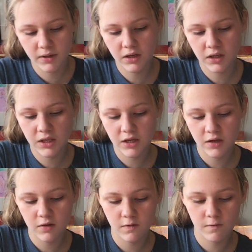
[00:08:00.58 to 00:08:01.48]
gonna
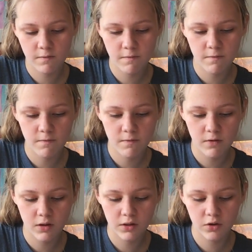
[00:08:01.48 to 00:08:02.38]
give
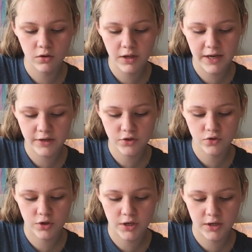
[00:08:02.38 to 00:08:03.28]
a little
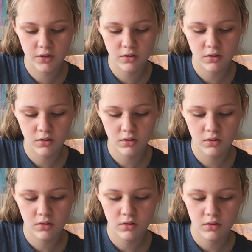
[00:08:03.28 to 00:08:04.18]
extra,
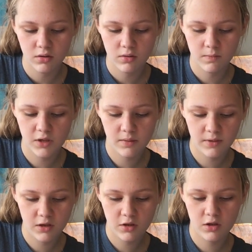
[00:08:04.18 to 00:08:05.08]

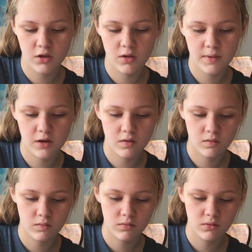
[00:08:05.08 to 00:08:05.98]
maybe
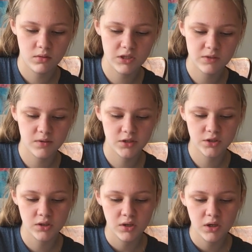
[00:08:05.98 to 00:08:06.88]
about this much,
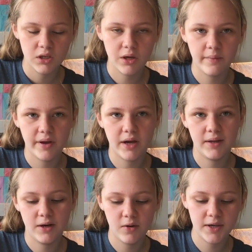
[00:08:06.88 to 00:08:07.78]
that way I
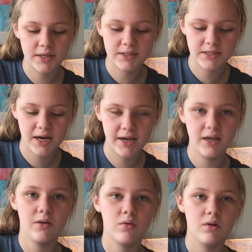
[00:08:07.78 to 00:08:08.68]
know I can tie
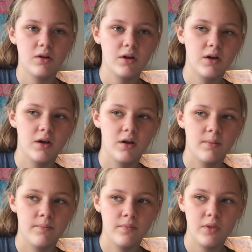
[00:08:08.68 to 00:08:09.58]
it,
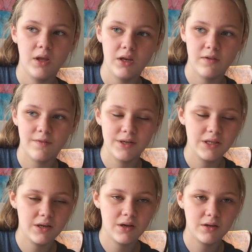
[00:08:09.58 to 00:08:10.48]
and if I
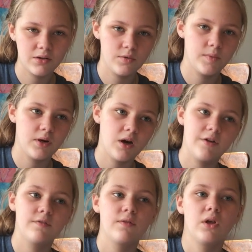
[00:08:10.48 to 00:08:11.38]
need to cut a little bit
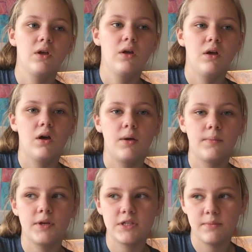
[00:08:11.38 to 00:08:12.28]
off,
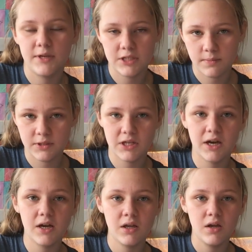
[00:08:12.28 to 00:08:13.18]
because I messed up the
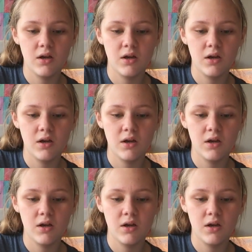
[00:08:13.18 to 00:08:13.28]
tie,